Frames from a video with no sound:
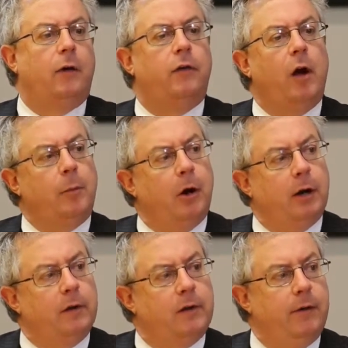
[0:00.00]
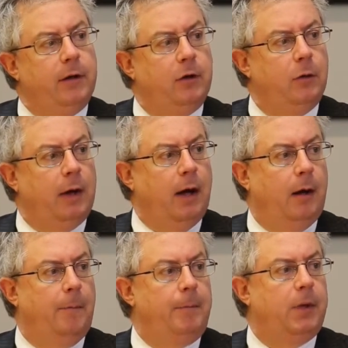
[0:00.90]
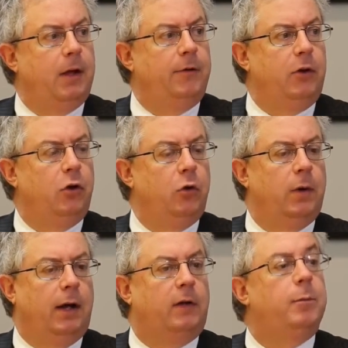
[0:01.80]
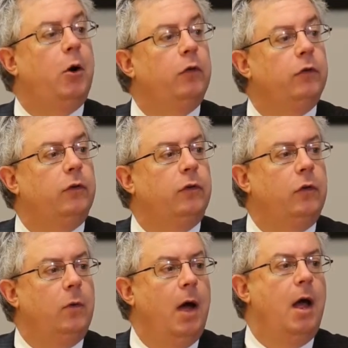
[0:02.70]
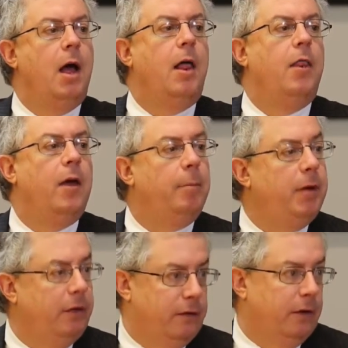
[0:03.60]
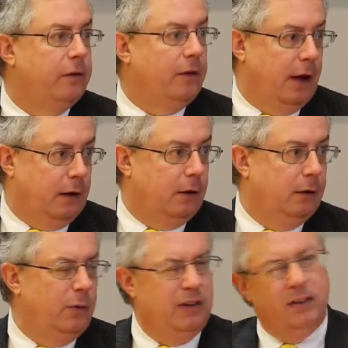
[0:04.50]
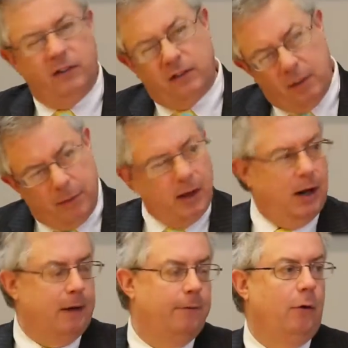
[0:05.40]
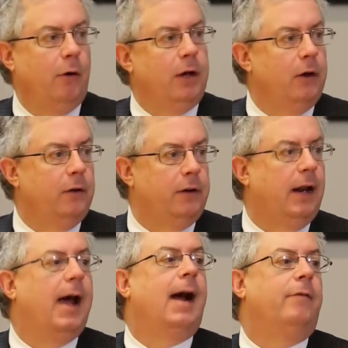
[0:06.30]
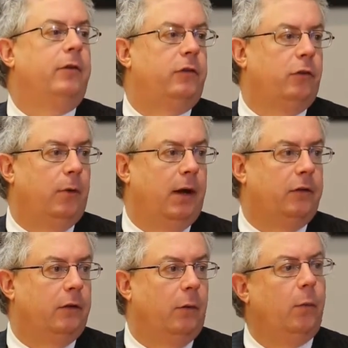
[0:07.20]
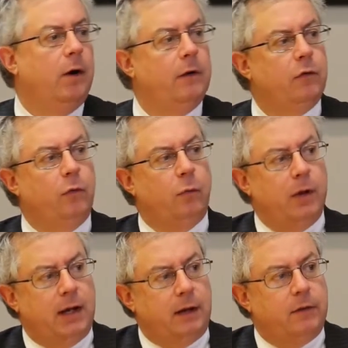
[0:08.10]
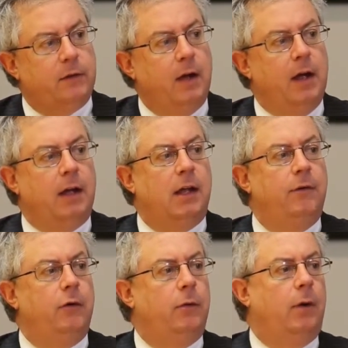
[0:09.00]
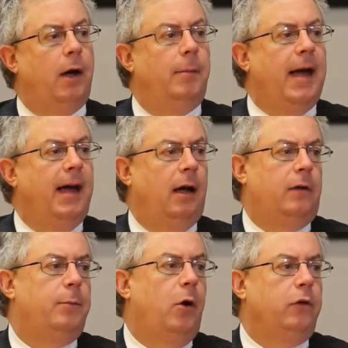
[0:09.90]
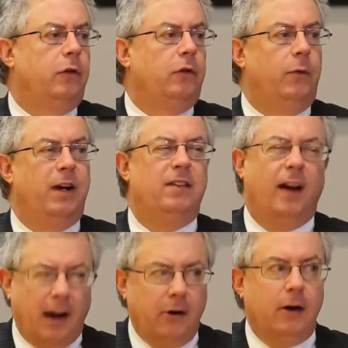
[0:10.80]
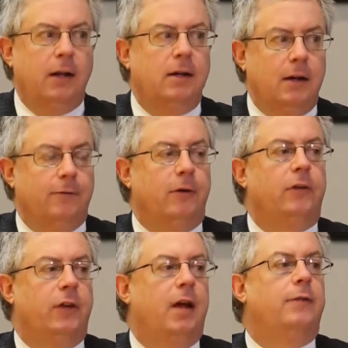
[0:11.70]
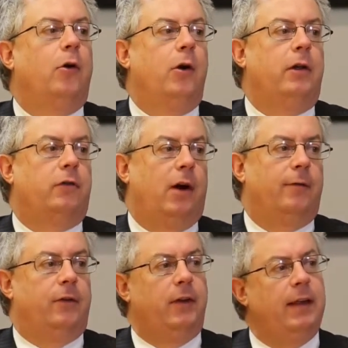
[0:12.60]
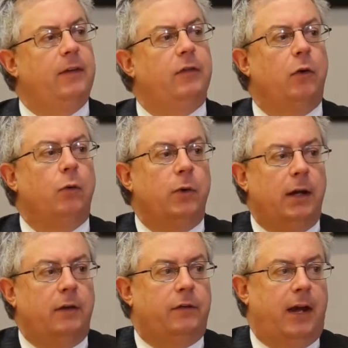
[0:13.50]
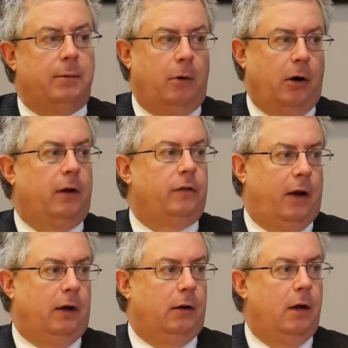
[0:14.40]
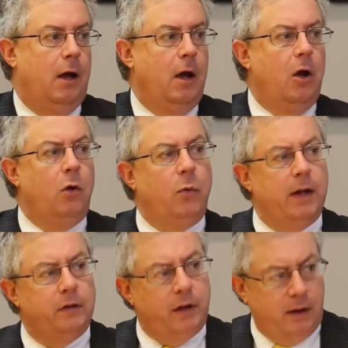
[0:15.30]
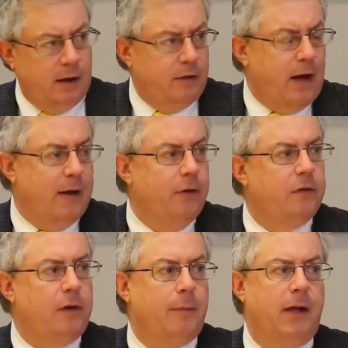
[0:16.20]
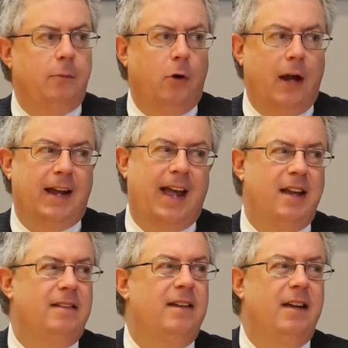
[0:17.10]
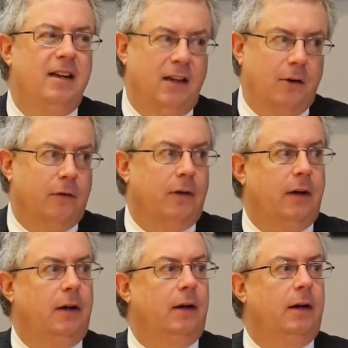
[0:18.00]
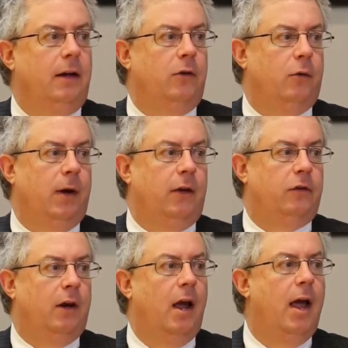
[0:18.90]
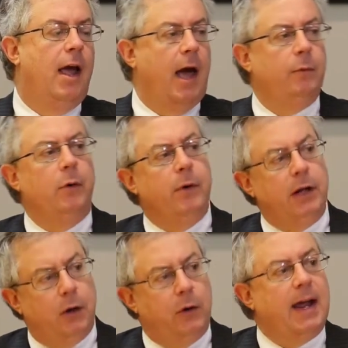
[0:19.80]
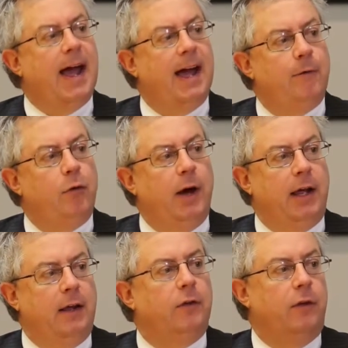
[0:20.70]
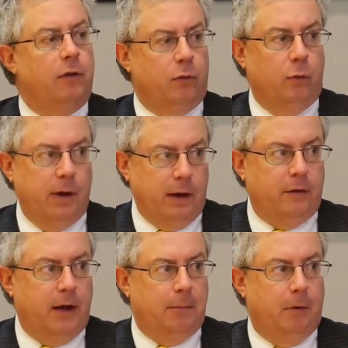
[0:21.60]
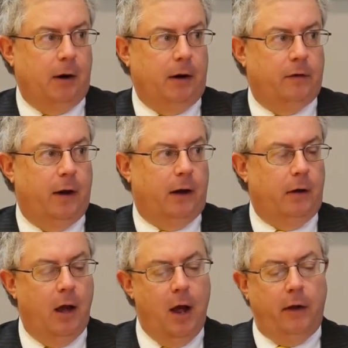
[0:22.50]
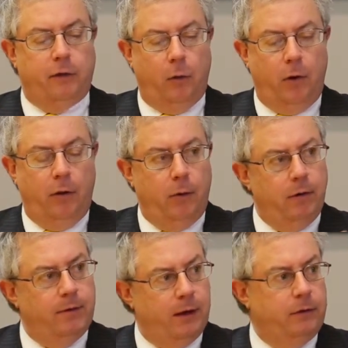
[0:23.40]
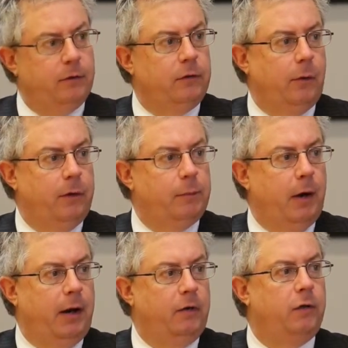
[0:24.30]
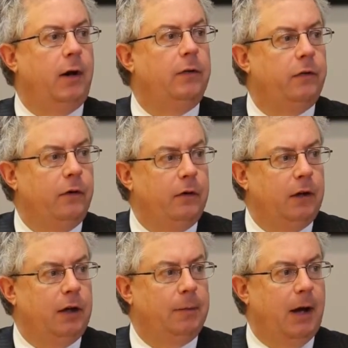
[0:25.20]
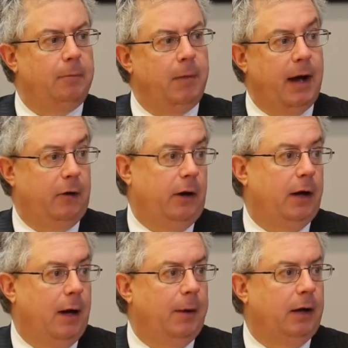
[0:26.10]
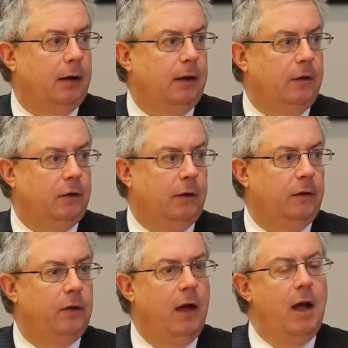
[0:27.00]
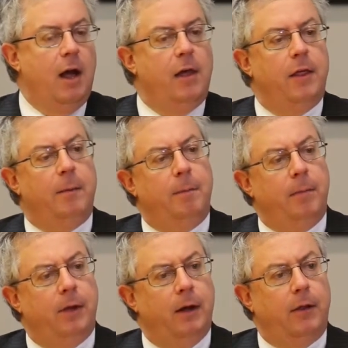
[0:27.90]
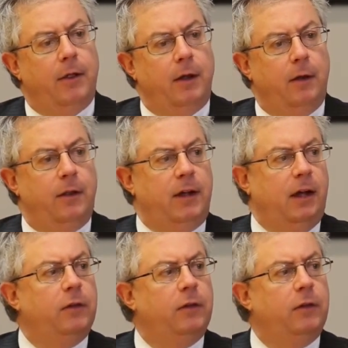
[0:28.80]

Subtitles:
stock market is giving you exposure to the business cycle, which is something like 4 years in average duration. Whereas REITs give you exposure to an entirely different set of earnings drivers, and that's the real estate market cycle, which has averaged something more like 18 years in duration. And we're really only halfway into this real estate market cycle. So although investors are responding to uncertainty about macroeconomic conditions, the